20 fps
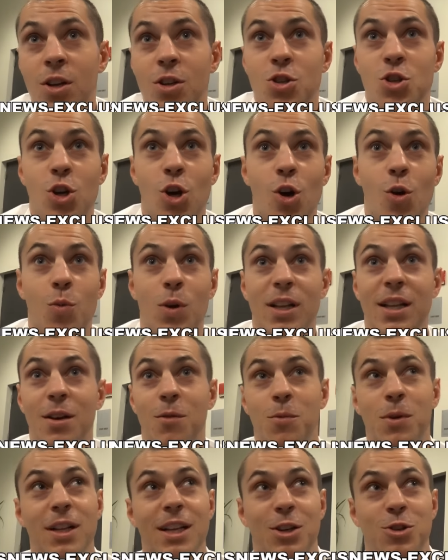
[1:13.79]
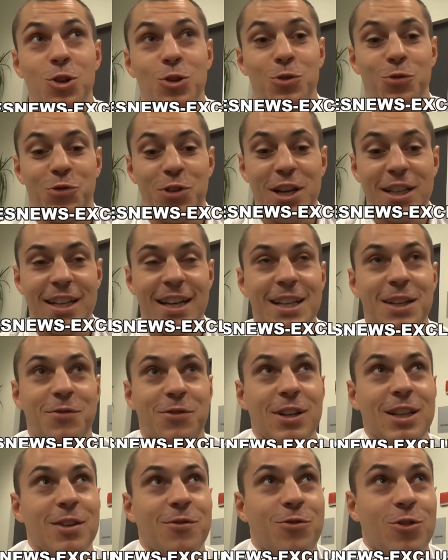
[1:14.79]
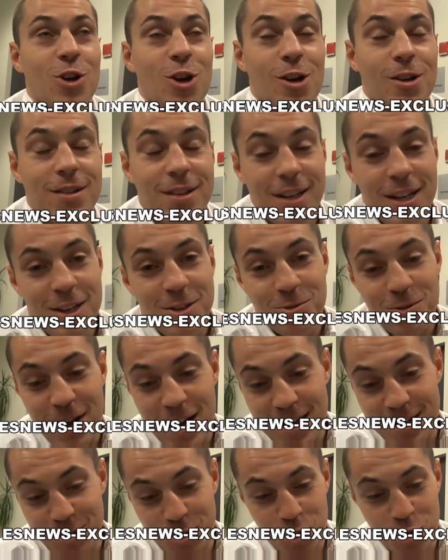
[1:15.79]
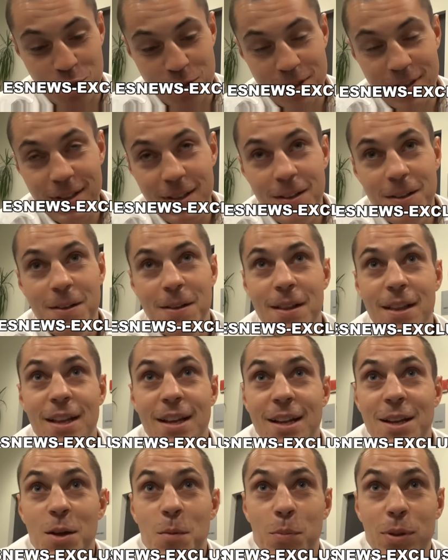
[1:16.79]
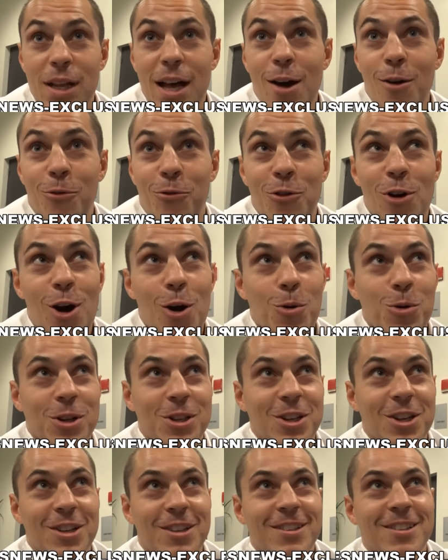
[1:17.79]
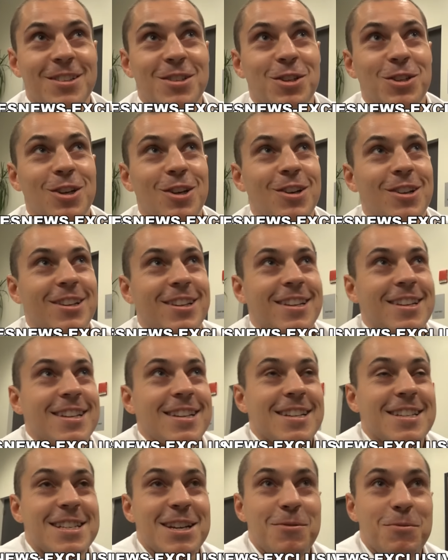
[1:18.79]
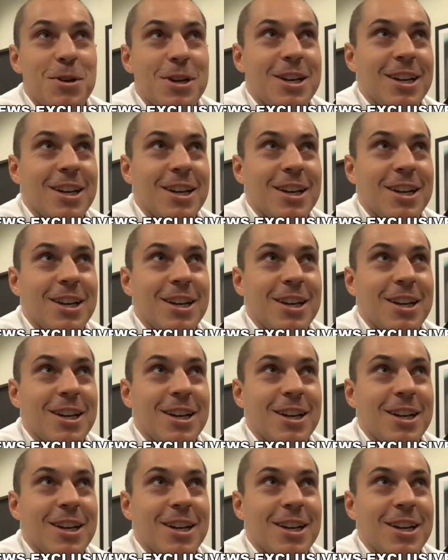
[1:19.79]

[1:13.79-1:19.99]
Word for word: So when it, when I could didn't feel anything. I thought, right, just plough forward and you know, see if we